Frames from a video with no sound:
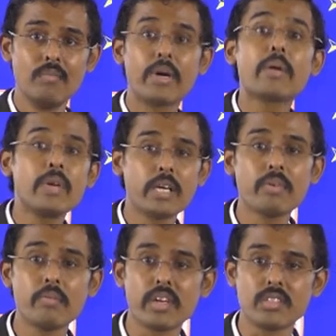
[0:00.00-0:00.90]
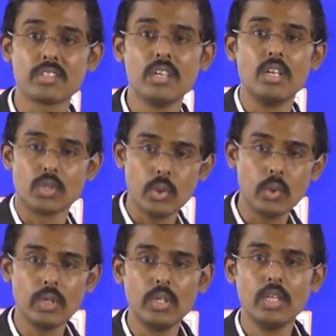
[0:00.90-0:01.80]
permanent memories.
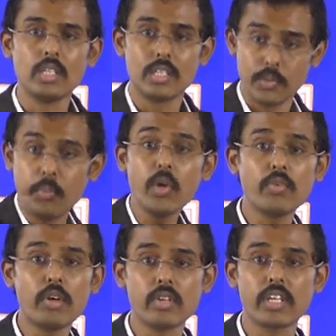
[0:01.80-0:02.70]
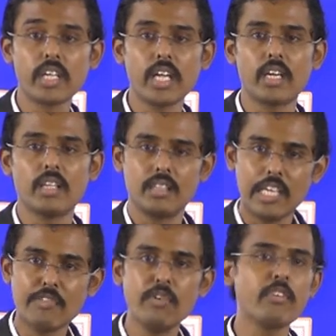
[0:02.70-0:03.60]
So report we have to create.
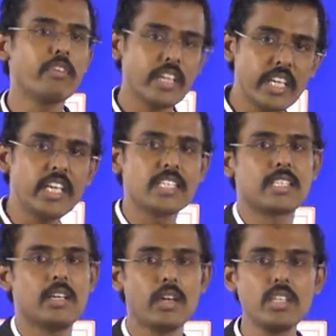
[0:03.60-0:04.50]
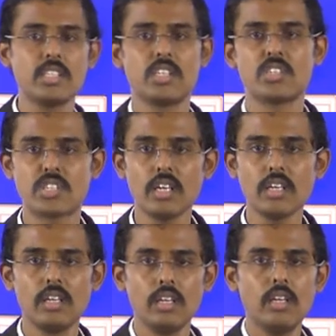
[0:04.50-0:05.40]
Therefore we need a storage register
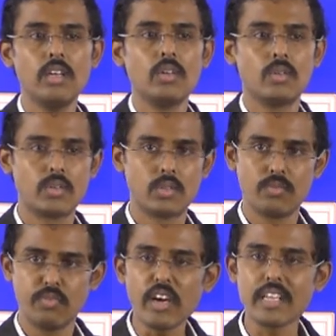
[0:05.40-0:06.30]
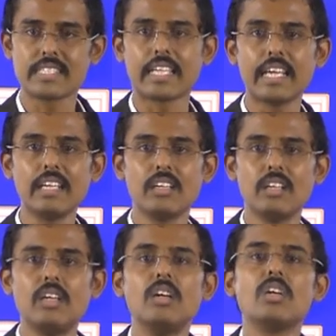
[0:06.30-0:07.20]
for a second
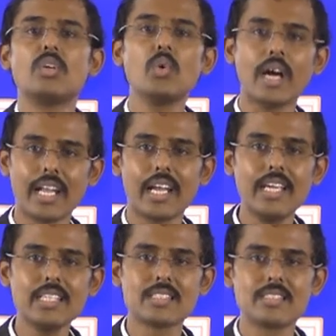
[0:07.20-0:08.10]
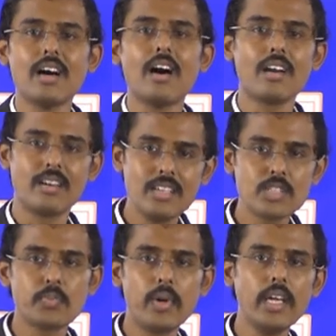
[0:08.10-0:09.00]
to analyze or
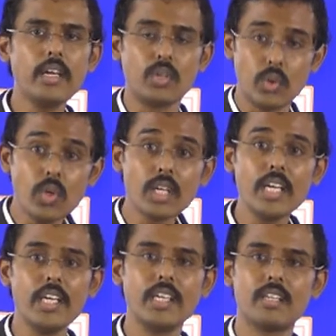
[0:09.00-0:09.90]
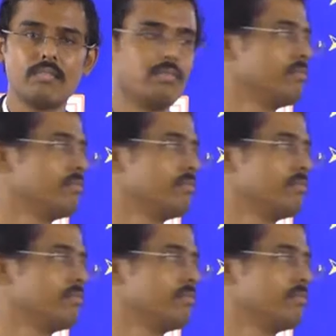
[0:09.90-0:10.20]
display to read it.